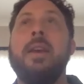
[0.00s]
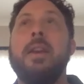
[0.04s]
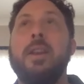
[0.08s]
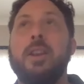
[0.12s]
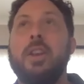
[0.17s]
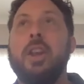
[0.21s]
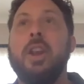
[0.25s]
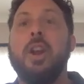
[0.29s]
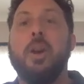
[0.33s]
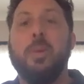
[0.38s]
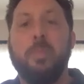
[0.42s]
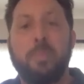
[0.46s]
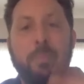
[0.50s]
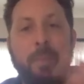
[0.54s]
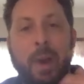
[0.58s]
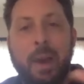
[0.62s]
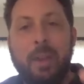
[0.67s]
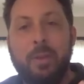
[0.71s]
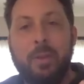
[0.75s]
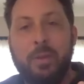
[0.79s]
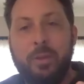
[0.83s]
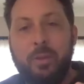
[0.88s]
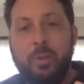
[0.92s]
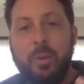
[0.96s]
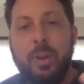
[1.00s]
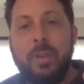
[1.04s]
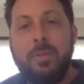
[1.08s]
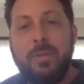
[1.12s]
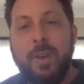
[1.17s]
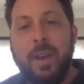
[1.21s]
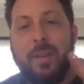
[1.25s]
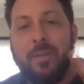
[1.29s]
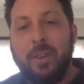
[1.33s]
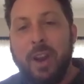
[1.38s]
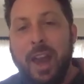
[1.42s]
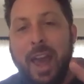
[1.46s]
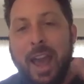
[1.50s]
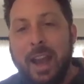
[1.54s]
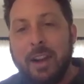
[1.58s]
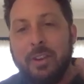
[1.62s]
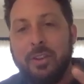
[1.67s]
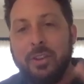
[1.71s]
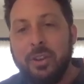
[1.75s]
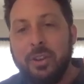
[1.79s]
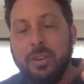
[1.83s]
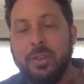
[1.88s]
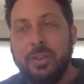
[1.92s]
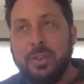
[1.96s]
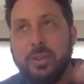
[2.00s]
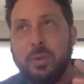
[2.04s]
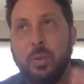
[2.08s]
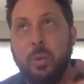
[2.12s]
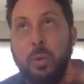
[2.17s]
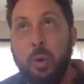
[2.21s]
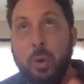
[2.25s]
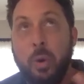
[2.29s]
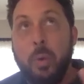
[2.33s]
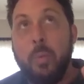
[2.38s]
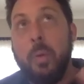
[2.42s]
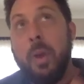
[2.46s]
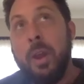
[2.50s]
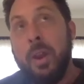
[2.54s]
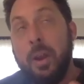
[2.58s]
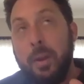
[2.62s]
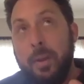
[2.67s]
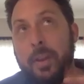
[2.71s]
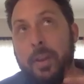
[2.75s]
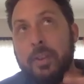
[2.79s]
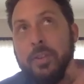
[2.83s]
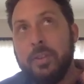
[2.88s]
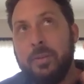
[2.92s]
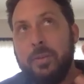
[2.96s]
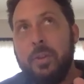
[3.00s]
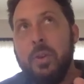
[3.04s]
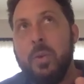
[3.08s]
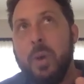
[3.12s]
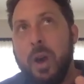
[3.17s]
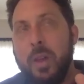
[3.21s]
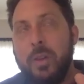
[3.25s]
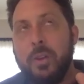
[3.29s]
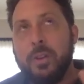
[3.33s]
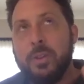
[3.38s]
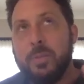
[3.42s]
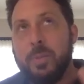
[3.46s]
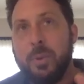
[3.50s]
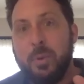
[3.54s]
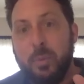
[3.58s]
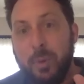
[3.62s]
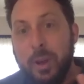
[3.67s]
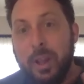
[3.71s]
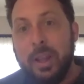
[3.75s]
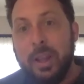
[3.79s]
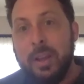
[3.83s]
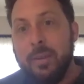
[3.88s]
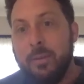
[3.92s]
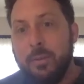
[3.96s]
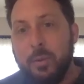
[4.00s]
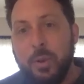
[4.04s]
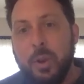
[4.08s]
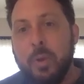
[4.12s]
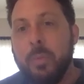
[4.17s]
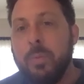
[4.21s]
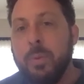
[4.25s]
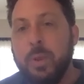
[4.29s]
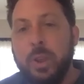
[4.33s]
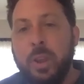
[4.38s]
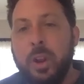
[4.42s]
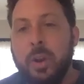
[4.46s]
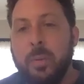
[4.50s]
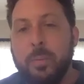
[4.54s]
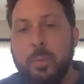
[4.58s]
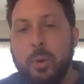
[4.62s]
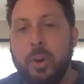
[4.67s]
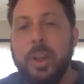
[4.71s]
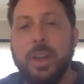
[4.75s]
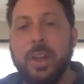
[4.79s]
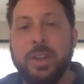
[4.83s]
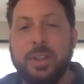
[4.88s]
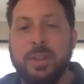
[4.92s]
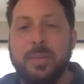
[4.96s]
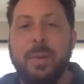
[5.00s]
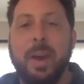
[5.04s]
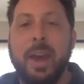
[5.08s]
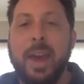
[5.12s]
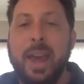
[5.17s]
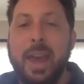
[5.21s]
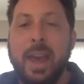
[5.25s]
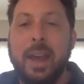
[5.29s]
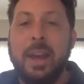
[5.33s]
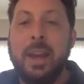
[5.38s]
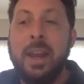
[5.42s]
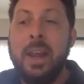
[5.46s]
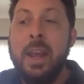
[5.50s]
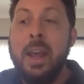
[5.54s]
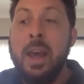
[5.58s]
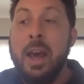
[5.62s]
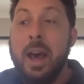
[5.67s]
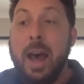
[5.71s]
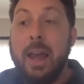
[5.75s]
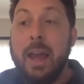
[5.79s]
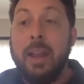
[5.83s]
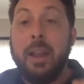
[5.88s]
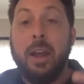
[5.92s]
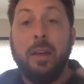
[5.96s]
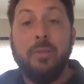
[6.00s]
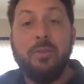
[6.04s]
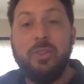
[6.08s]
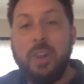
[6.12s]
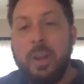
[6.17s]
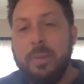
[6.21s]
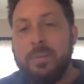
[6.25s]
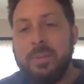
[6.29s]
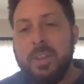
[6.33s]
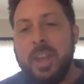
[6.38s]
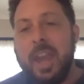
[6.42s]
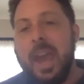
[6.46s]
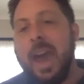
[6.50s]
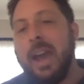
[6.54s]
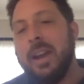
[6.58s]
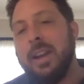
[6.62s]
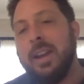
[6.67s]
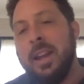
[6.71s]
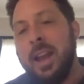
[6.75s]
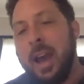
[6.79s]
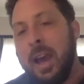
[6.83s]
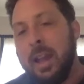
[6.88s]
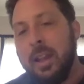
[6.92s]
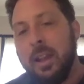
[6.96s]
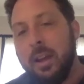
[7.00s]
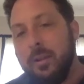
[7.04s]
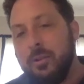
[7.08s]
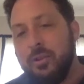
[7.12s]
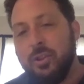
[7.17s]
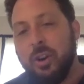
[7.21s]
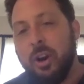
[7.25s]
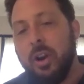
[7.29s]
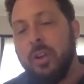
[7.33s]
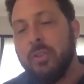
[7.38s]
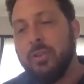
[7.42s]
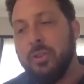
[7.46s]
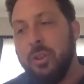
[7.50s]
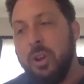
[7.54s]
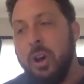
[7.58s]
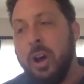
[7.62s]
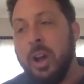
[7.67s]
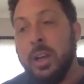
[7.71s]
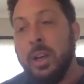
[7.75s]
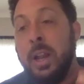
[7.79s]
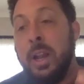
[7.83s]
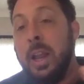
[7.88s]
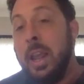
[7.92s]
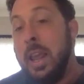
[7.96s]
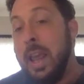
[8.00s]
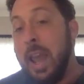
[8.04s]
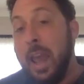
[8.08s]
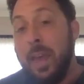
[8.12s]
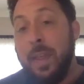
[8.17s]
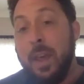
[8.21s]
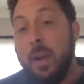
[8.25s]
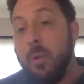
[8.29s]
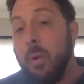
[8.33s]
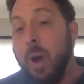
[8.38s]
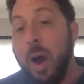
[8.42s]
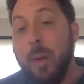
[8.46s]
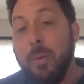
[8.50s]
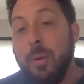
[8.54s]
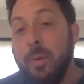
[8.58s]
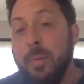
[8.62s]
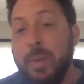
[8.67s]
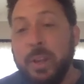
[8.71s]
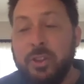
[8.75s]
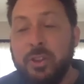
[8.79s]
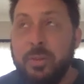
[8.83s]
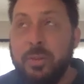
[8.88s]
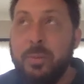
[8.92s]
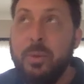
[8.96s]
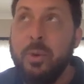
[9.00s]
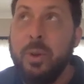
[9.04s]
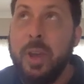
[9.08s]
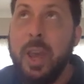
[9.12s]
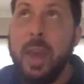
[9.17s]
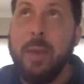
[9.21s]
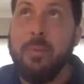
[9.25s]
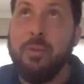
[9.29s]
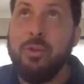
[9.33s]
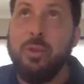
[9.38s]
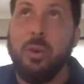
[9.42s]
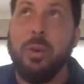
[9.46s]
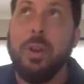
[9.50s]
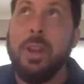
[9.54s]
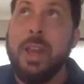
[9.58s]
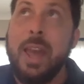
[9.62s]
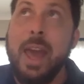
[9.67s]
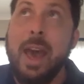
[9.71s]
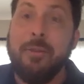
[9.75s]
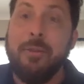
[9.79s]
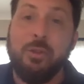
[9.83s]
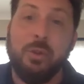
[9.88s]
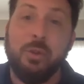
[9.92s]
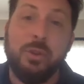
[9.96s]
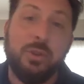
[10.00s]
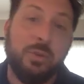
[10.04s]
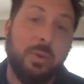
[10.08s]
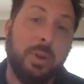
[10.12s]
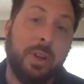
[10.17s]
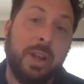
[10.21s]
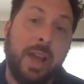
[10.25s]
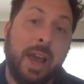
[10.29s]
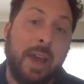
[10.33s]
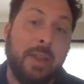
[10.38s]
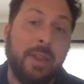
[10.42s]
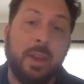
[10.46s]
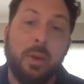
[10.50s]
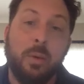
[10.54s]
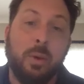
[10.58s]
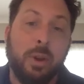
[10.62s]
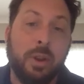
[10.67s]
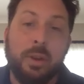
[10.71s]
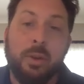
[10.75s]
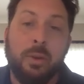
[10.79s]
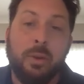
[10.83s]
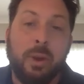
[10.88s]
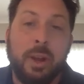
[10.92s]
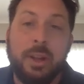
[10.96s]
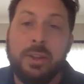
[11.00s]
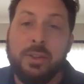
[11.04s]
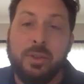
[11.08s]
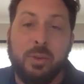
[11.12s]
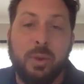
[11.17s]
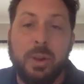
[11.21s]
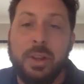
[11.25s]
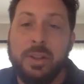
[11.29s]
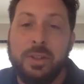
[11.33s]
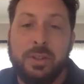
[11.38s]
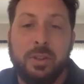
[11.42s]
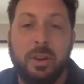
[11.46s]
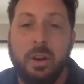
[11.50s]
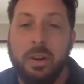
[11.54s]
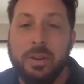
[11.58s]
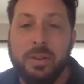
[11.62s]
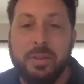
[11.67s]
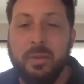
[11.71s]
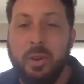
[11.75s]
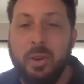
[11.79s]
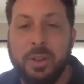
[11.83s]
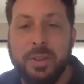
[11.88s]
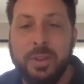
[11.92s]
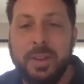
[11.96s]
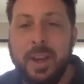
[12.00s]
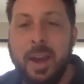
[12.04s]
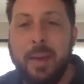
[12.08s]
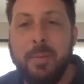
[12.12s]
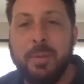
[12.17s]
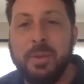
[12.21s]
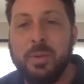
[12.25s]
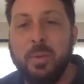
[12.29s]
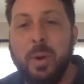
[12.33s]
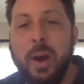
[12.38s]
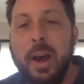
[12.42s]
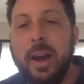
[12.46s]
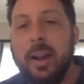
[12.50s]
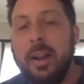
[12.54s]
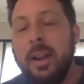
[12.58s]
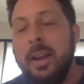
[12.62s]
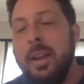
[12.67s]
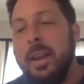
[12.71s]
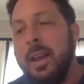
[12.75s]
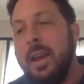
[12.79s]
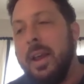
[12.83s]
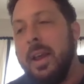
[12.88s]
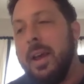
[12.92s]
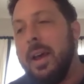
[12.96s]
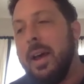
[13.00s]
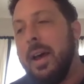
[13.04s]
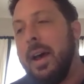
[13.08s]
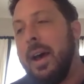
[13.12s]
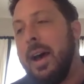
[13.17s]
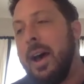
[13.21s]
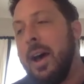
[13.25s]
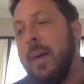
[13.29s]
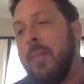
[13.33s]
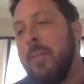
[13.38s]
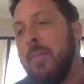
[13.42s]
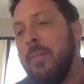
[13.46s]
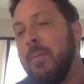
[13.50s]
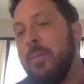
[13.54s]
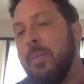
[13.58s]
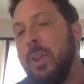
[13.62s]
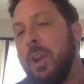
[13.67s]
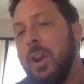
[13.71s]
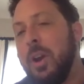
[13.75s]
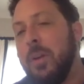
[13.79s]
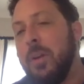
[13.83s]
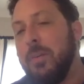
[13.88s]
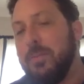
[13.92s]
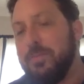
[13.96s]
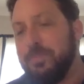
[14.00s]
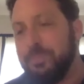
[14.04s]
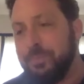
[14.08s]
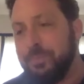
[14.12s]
you know my three favorite actors or, you know there's a few others but really if you you know putting it to my head i love james cagney i love charles laughton and then robert mitchum who came shortly after is really i think one of the great screen stars of all time as well um, you know